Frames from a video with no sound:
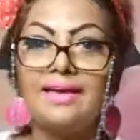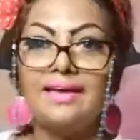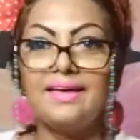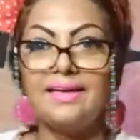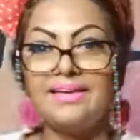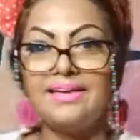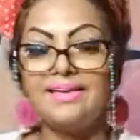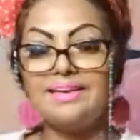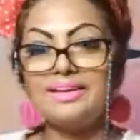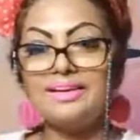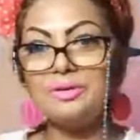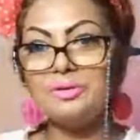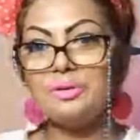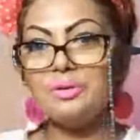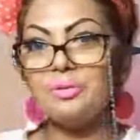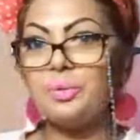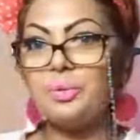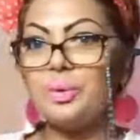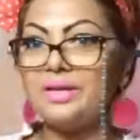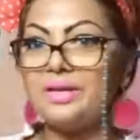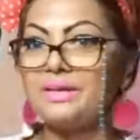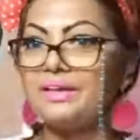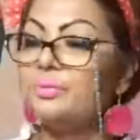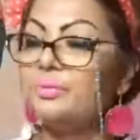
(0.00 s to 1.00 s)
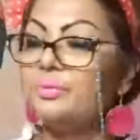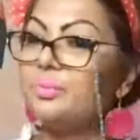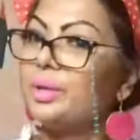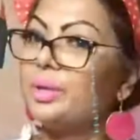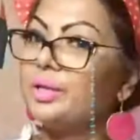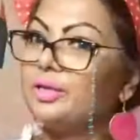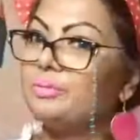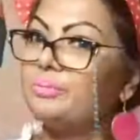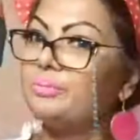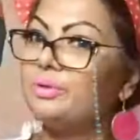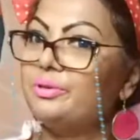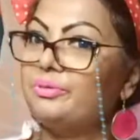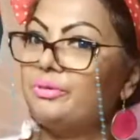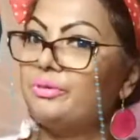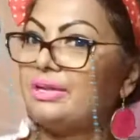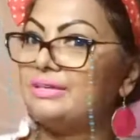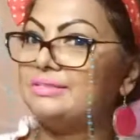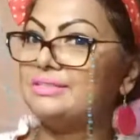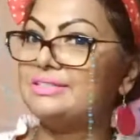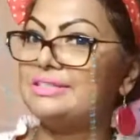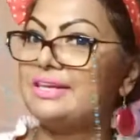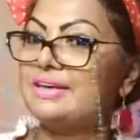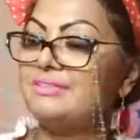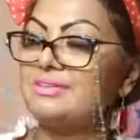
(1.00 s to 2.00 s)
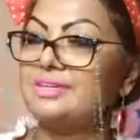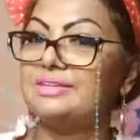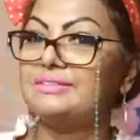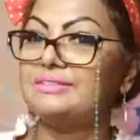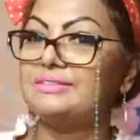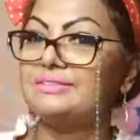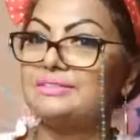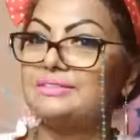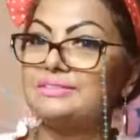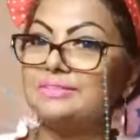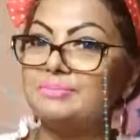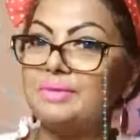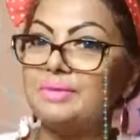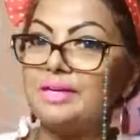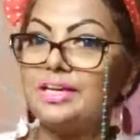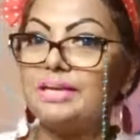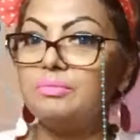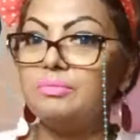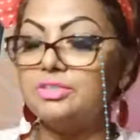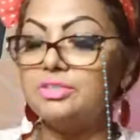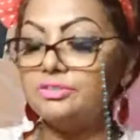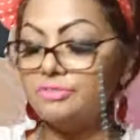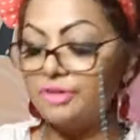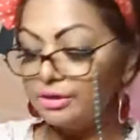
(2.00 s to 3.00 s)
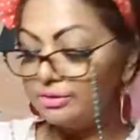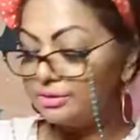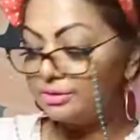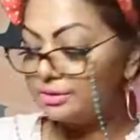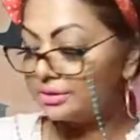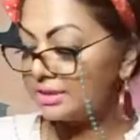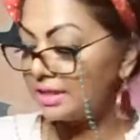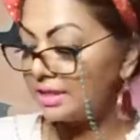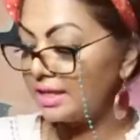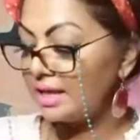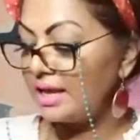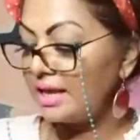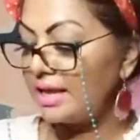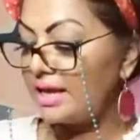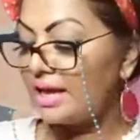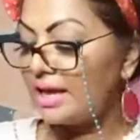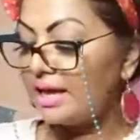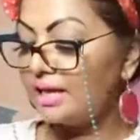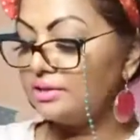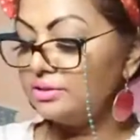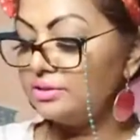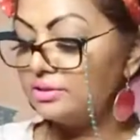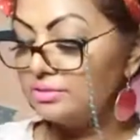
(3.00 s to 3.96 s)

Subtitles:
Hello everyone and welcome to the Rose Tarocles. My name is Rose and